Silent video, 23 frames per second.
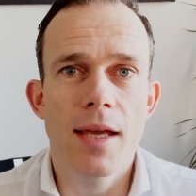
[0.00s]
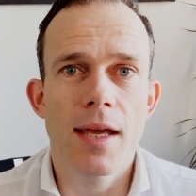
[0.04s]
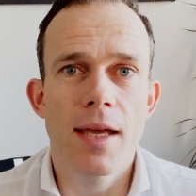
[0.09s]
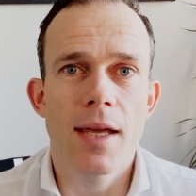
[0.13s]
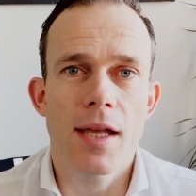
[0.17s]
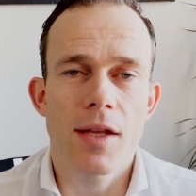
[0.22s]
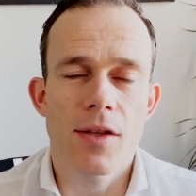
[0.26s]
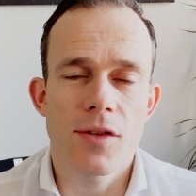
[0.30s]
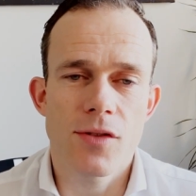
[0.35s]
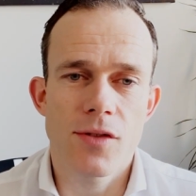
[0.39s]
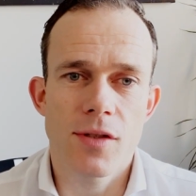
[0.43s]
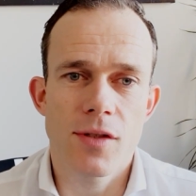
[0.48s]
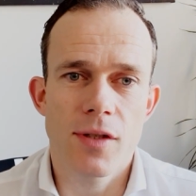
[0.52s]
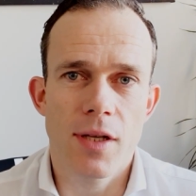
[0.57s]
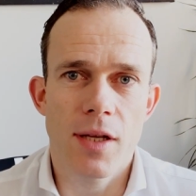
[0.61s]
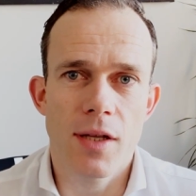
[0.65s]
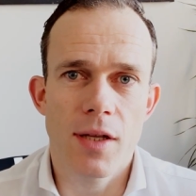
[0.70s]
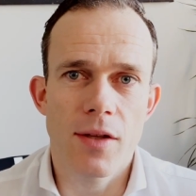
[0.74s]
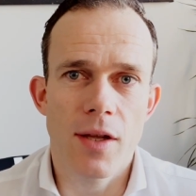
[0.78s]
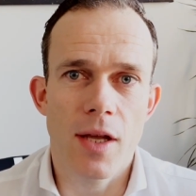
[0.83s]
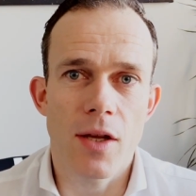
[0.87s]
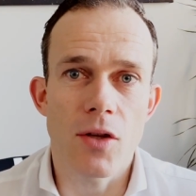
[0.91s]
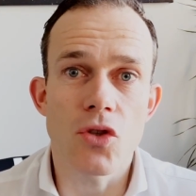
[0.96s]
It's
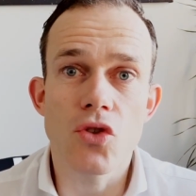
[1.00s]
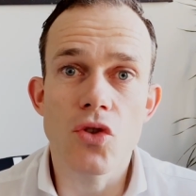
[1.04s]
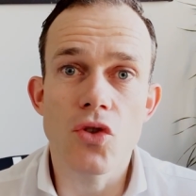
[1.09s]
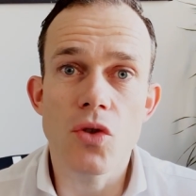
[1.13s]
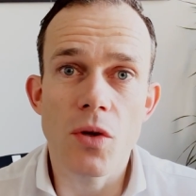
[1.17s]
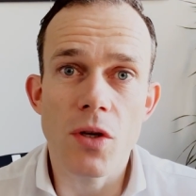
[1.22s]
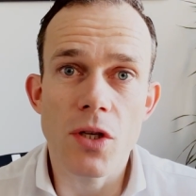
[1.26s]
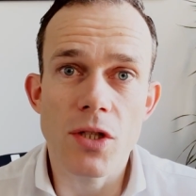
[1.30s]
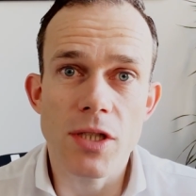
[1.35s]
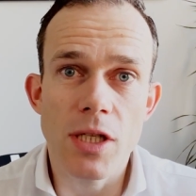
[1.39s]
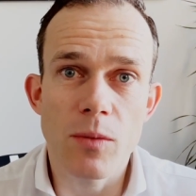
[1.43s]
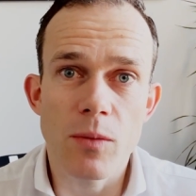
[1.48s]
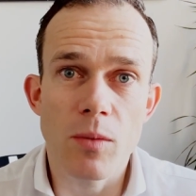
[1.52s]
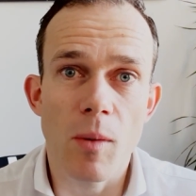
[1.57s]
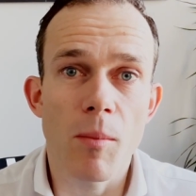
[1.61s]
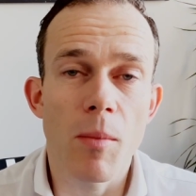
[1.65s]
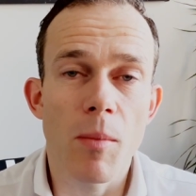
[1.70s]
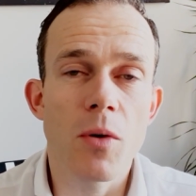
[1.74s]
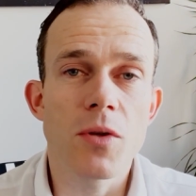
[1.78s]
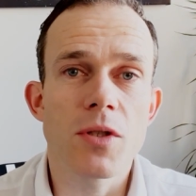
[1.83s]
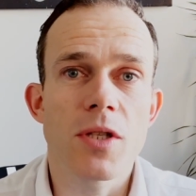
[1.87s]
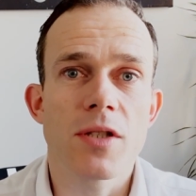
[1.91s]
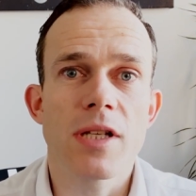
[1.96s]
it ensures that we're
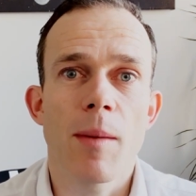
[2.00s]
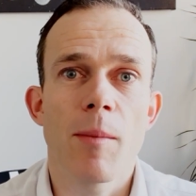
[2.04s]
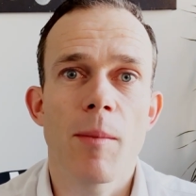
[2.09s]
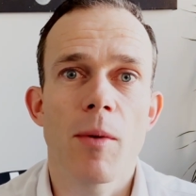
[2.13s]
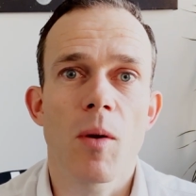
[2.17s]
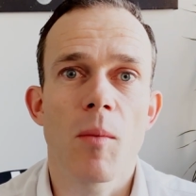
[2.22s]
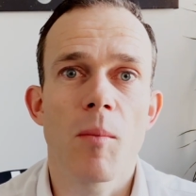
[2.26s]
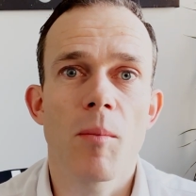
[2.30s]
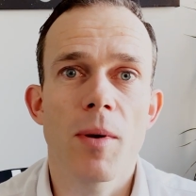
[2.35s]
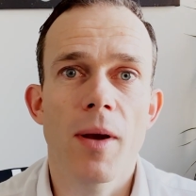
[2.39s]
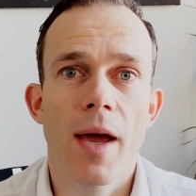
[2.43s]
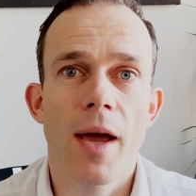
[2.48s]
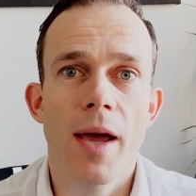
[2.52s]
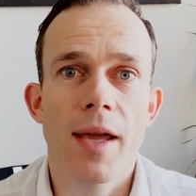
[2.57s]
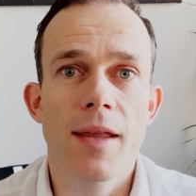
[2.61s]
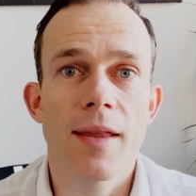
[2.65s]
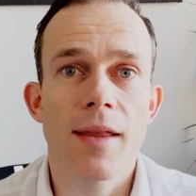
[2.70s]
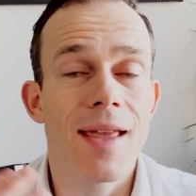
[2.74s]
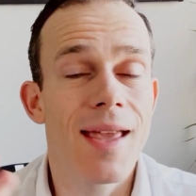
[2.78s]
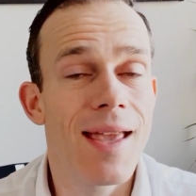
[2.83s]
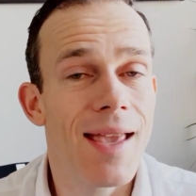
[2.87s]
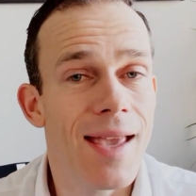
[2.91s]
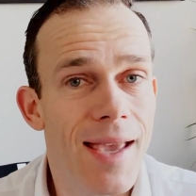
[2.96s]
both Islamic compliant,
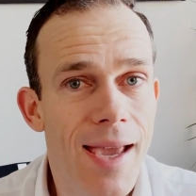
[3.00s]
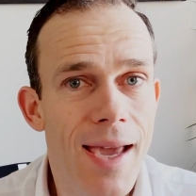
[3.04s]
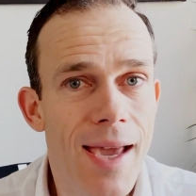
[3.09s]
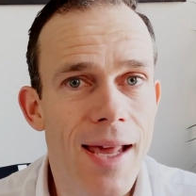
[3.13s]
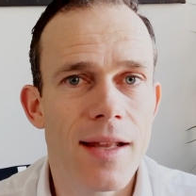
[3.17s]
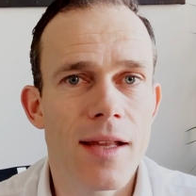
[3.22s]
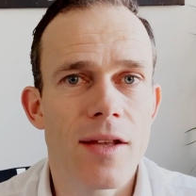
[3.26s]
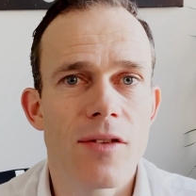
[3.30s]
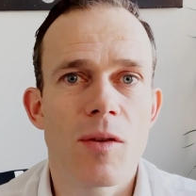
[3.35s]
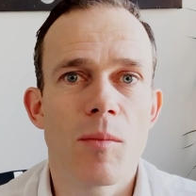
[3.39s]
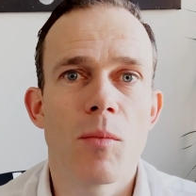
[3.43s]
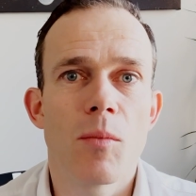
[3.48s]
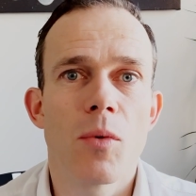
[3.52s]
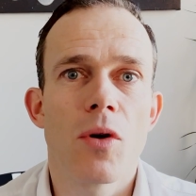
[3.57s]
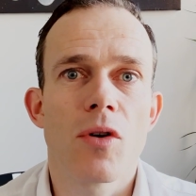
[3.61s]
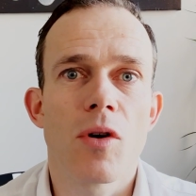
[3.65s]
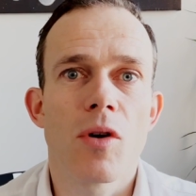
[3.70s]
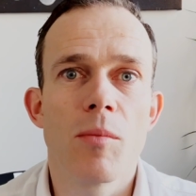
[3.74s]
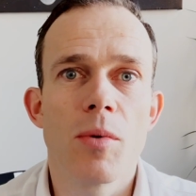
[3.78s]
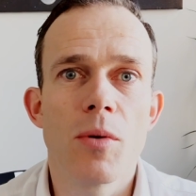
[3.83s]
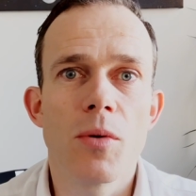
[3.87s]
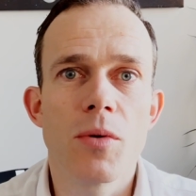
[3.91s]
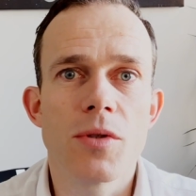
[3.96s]
and it is a more
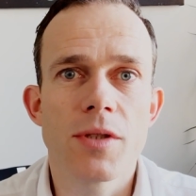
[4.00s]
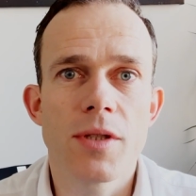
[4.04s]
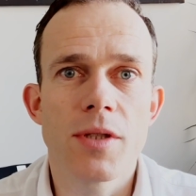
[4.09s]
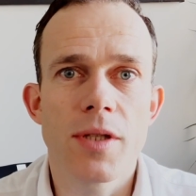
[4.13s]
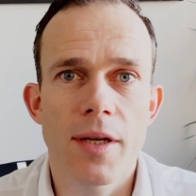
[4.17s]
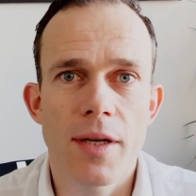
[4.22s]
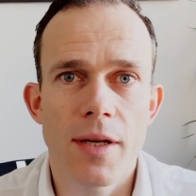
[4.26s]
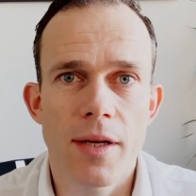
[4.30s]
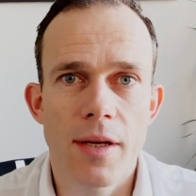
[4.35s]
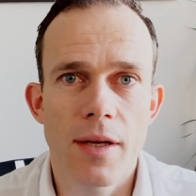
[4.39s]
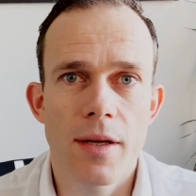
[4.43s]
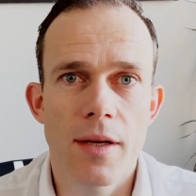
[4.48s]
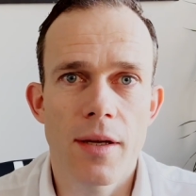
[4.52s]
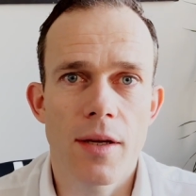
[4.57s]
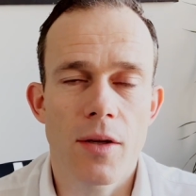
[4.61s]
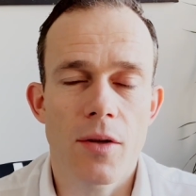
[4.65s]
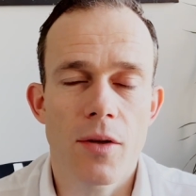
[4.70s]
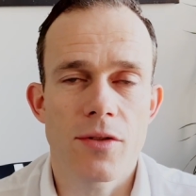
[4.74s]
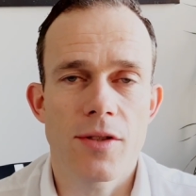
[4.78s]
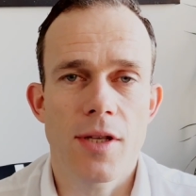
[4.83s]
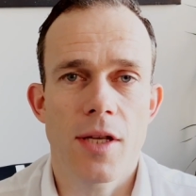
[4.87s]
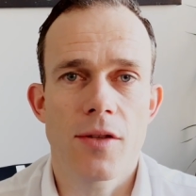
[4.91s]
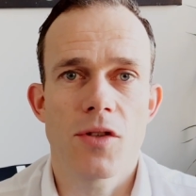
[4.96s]
robust uh,
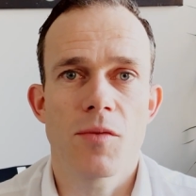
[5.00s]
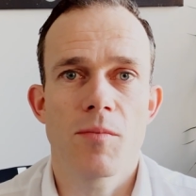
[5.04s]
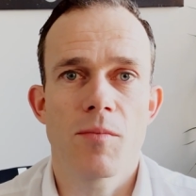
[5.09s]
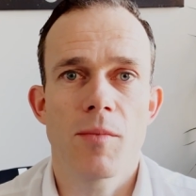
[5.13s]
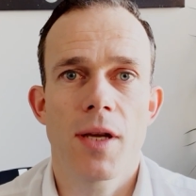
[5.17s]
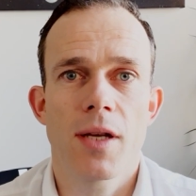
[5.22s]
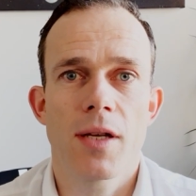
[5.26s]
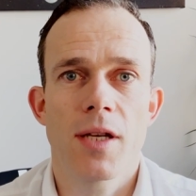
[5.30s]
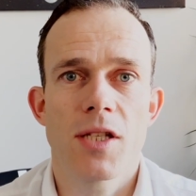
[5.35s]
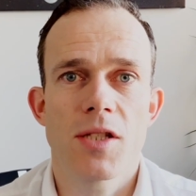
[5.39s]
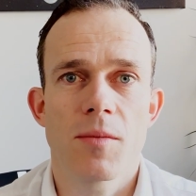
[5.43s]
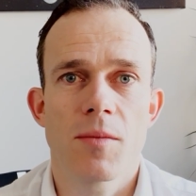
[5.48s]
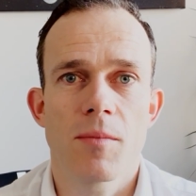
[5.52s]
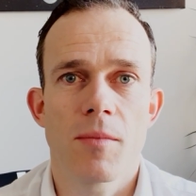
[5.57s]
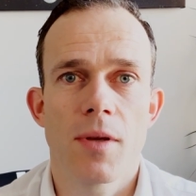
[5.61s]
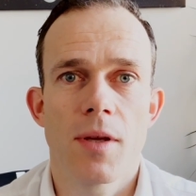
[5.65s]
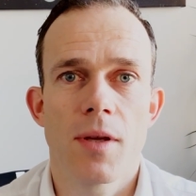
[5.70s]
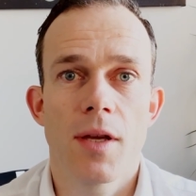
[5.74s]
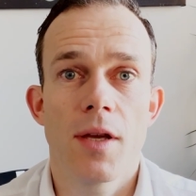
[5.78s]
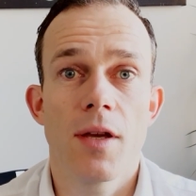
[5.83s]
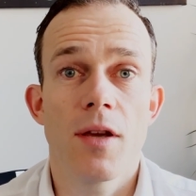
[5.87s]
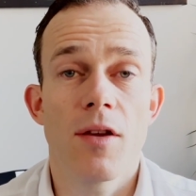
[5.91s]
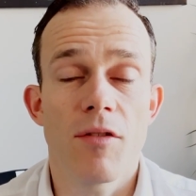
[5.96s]
consensus mechanism
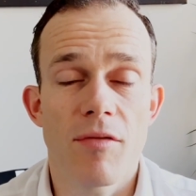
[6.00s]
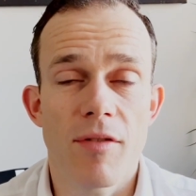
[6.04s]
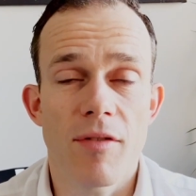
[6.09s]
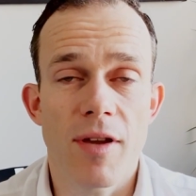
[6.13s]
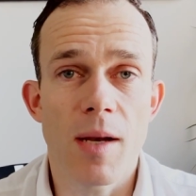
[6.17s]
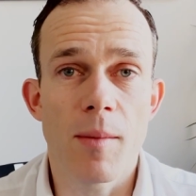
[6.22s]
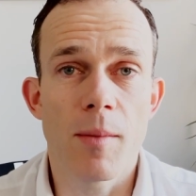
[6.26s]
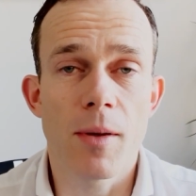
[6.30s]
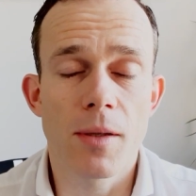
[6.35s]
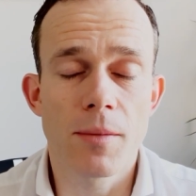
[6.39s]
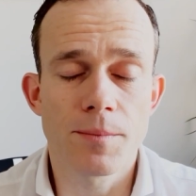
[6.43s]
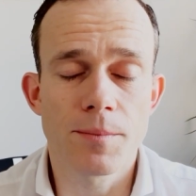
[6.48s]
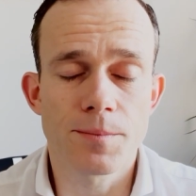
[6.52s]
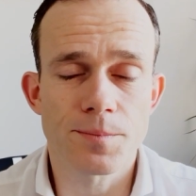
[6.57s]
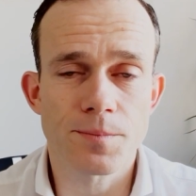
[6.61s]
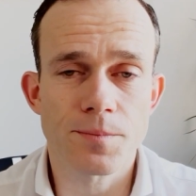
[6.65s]
available